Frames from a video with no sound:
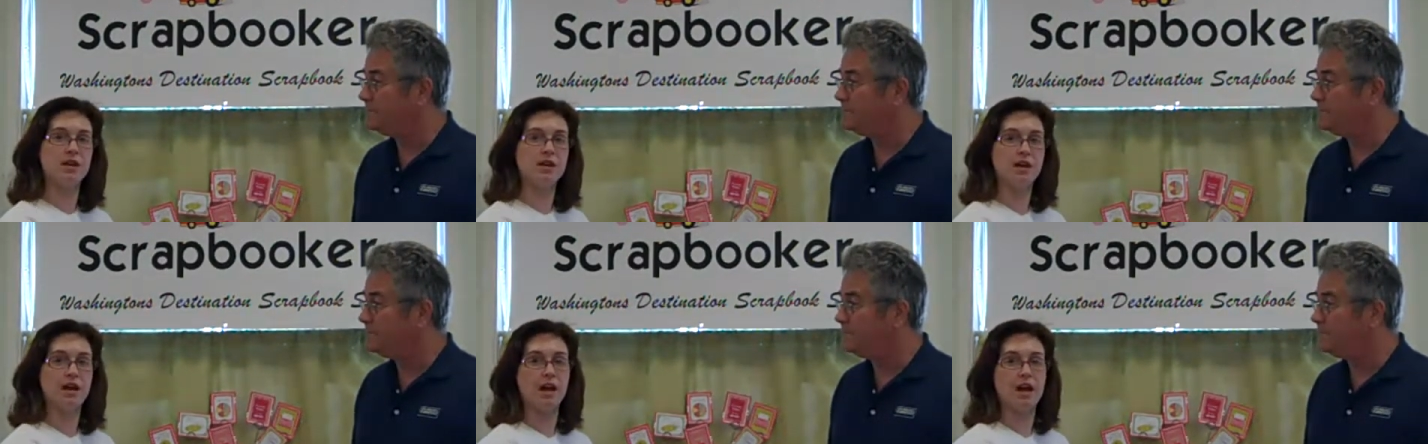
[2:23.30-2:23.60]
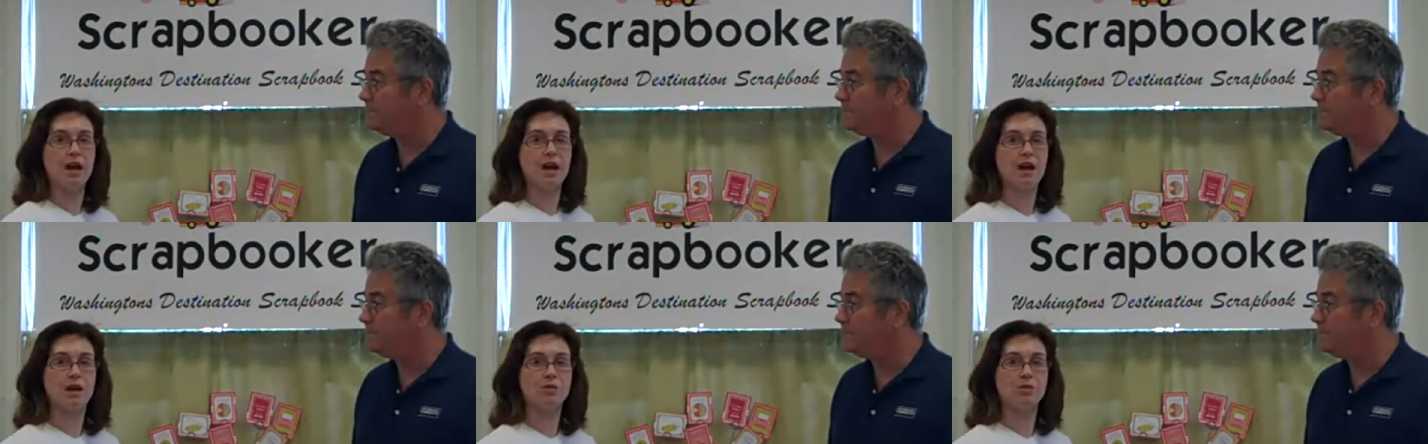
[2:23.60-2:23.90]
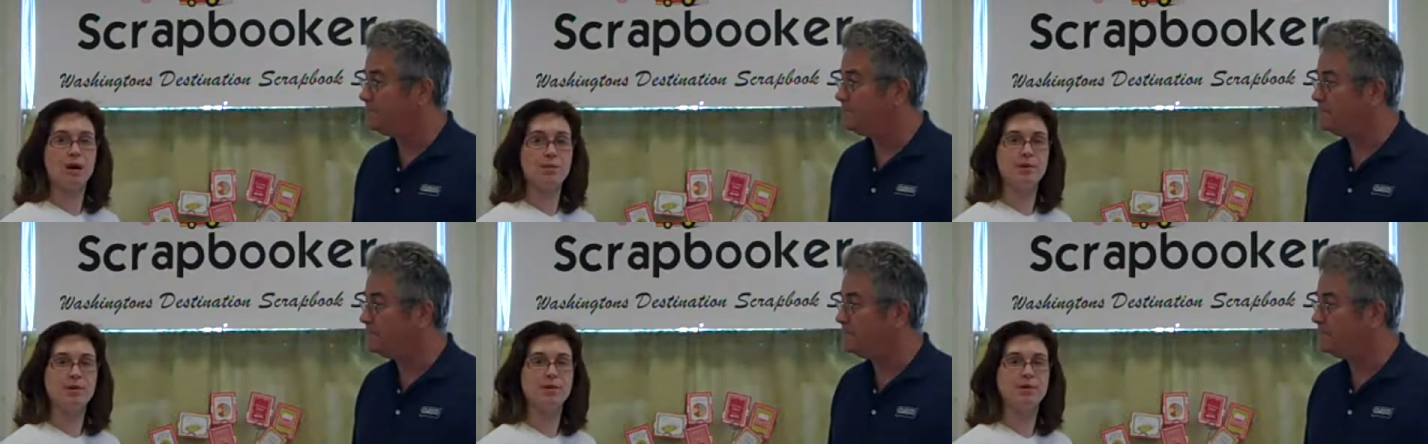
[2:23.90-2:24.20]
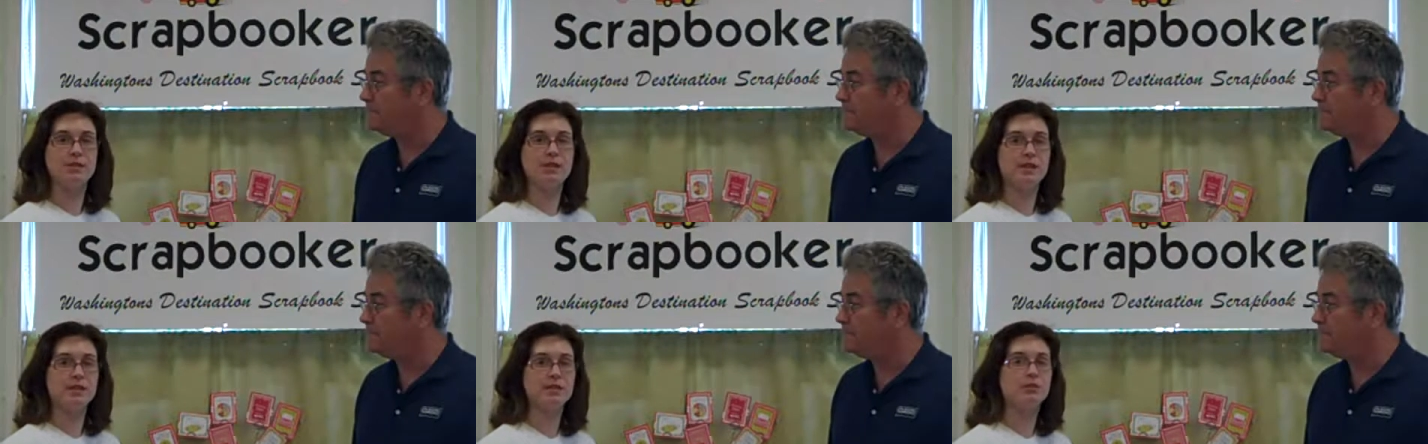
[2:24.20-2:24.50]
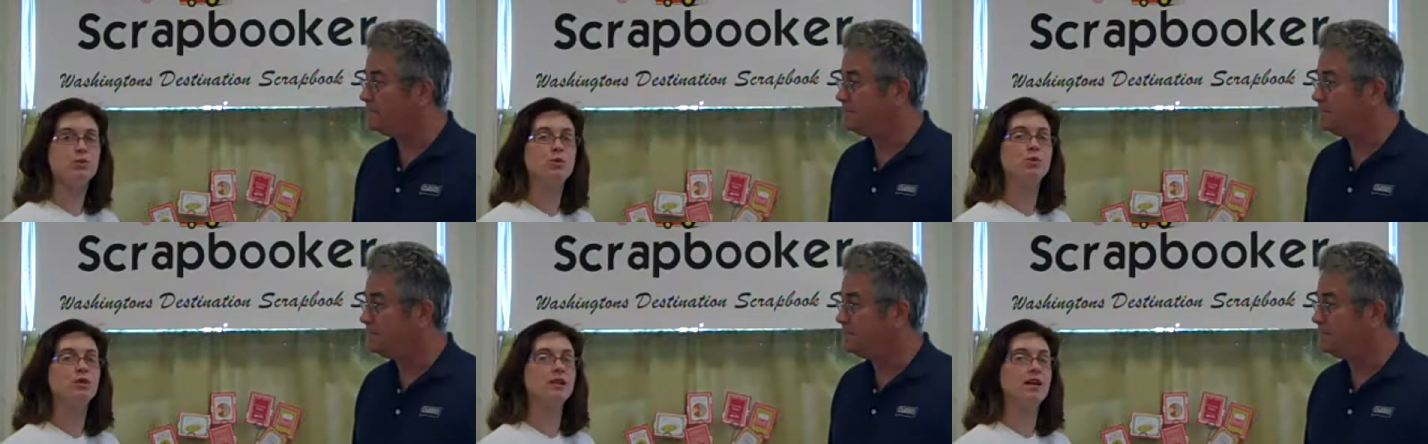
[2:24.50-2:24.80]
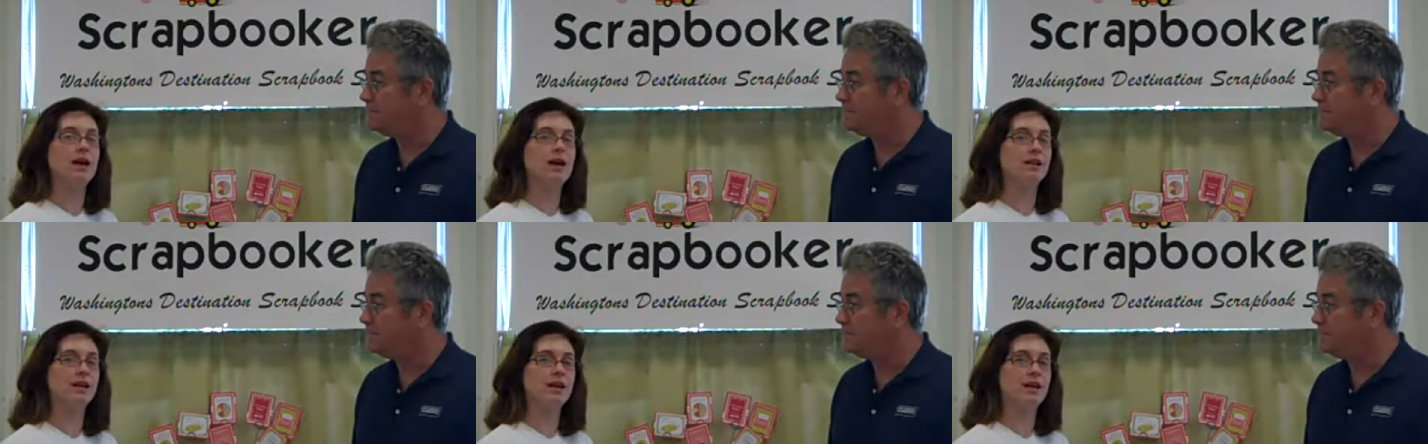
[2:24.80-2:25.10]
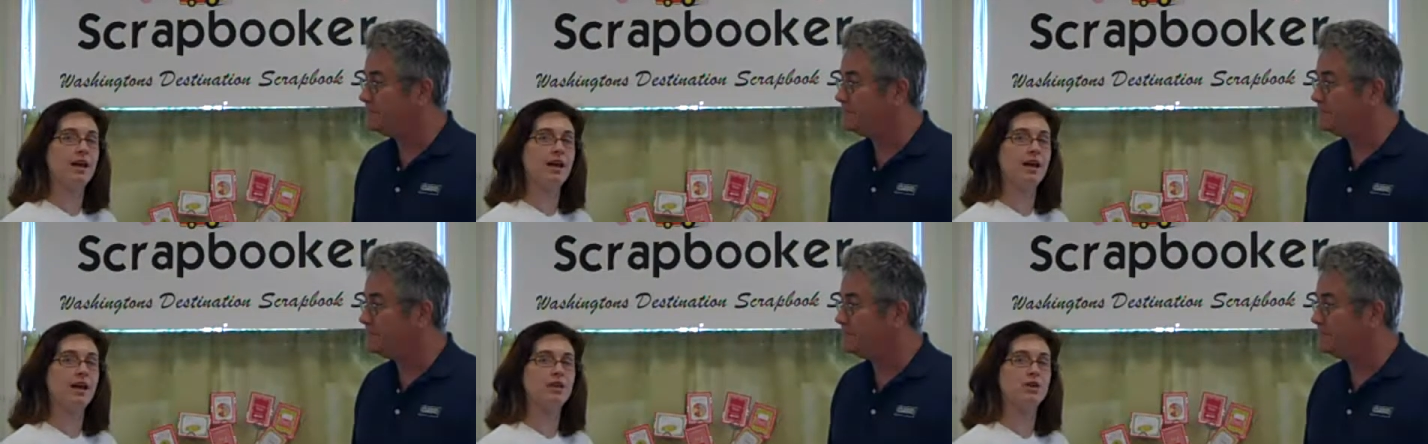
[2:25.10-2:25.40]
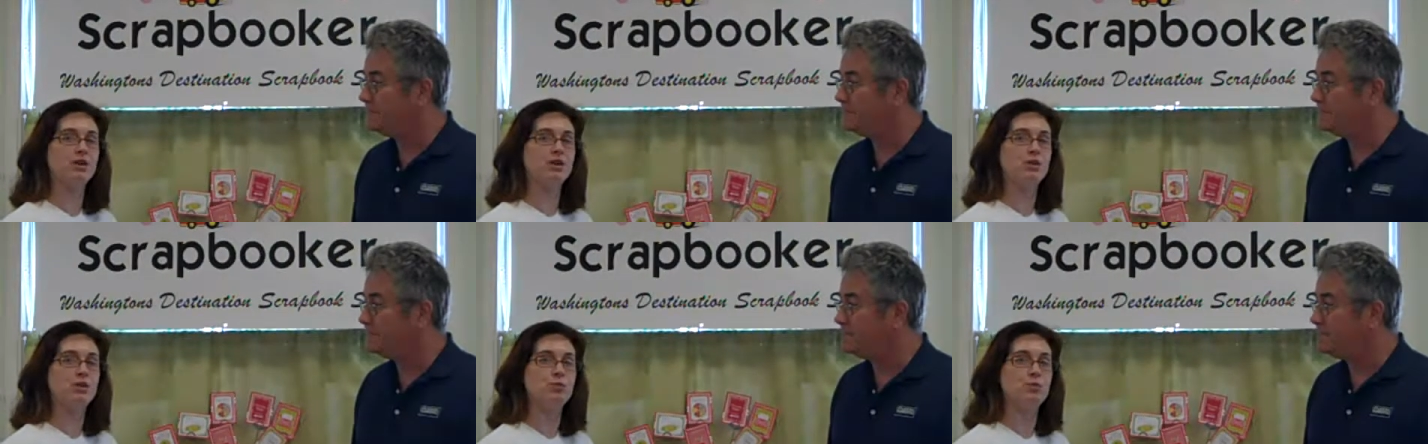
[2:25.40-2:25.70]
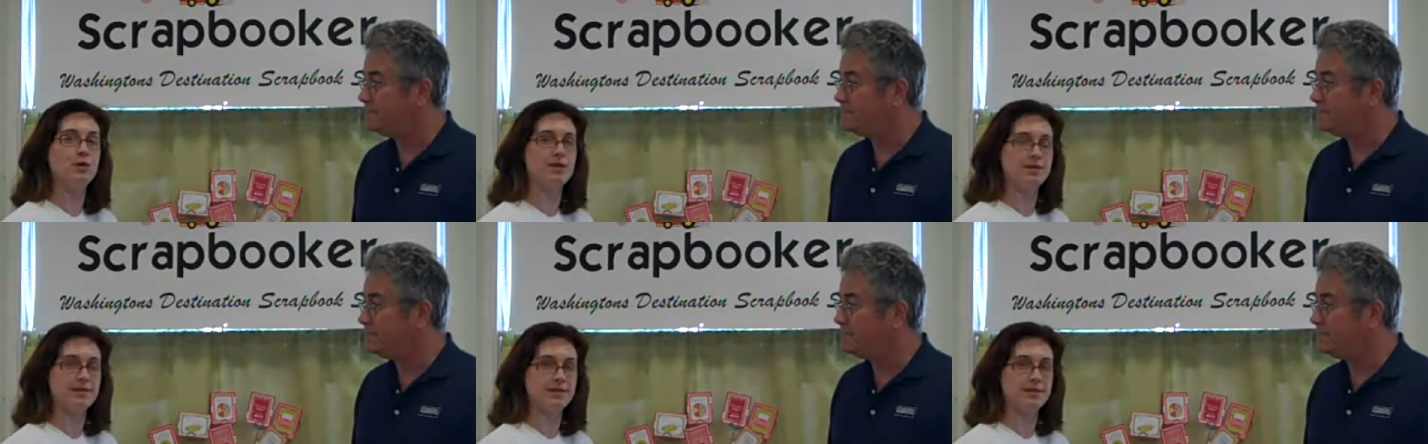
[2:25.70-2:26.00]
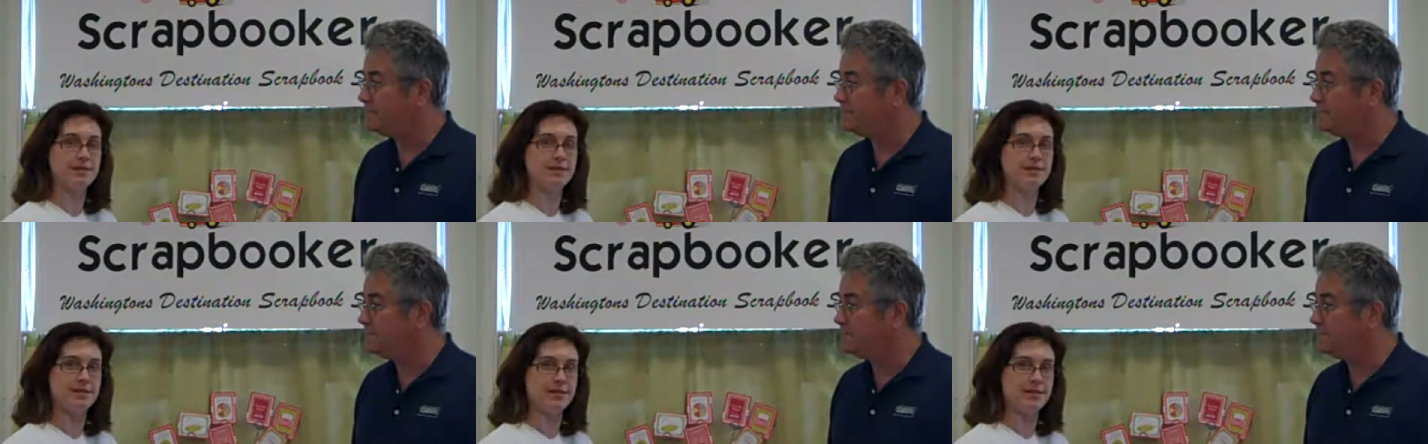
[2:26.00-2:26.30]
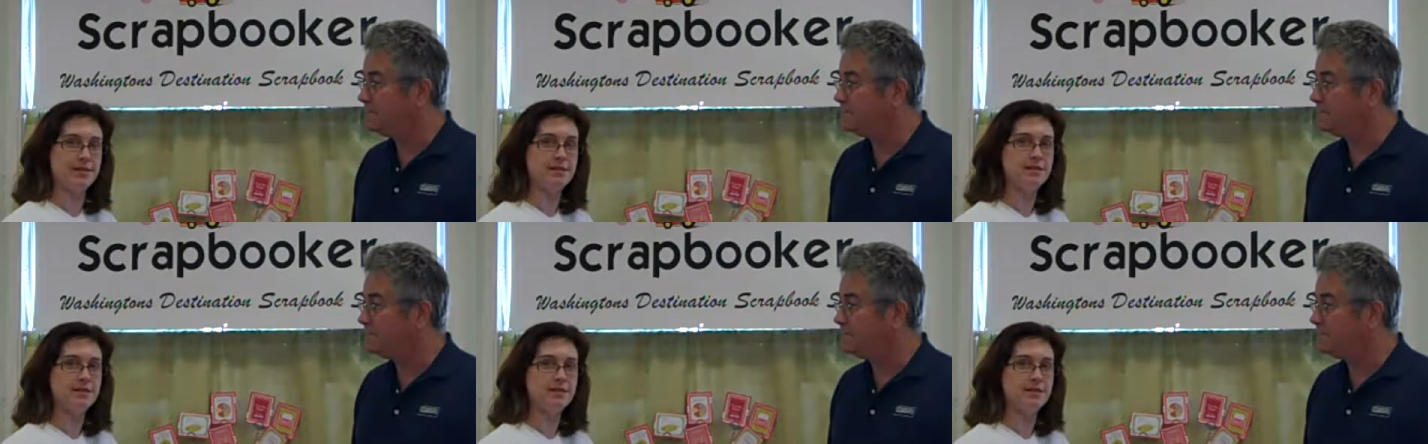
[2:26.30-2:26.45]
Speaker 1: the uh, Robin Hood Lanes Bowling Alley and the new PCC.